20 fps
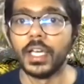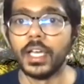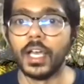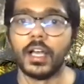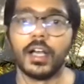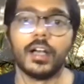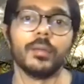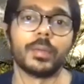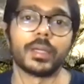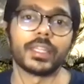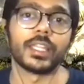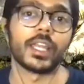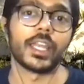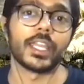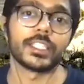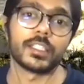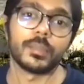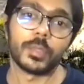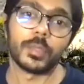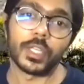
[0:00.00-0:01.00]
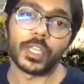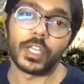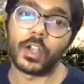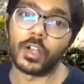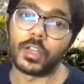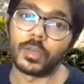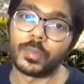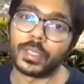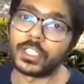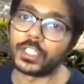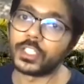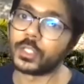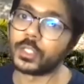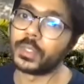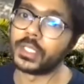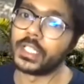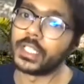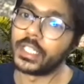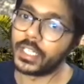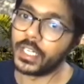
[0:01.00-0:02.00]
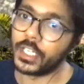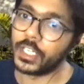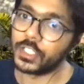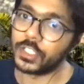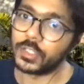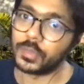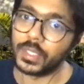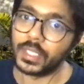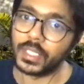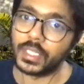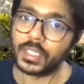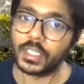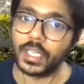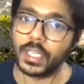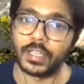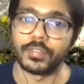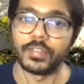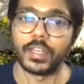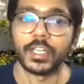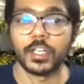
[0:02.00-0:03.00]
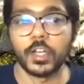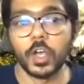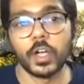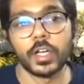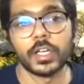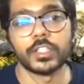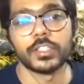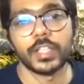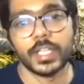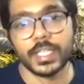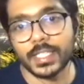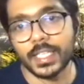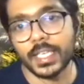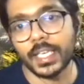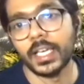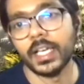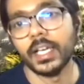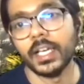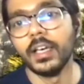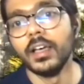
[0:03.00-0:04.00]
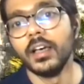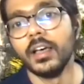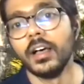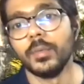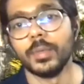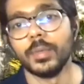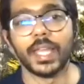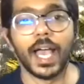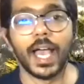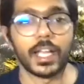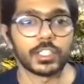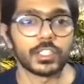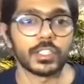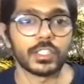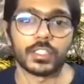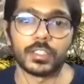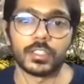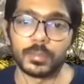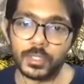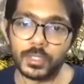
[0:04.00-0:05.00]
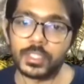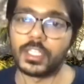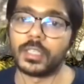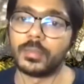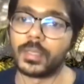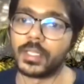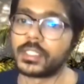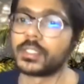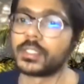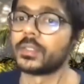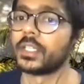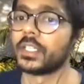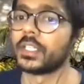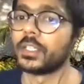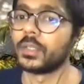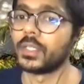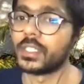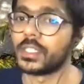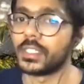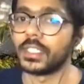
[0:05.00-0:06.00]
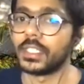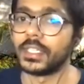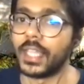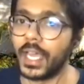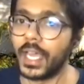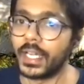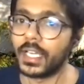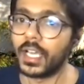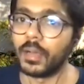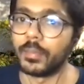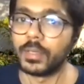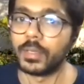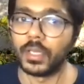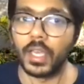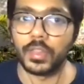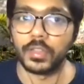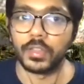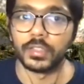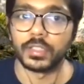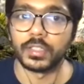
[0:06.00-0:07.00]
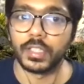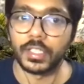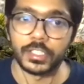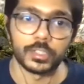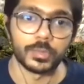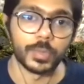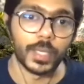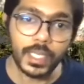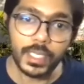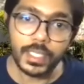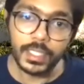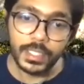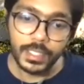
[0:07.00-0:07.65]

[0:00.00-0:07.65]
But in the next community call, we'll show an integration with kind of Datadog and tracing with actions and remote schemas so that you can see that come together as well,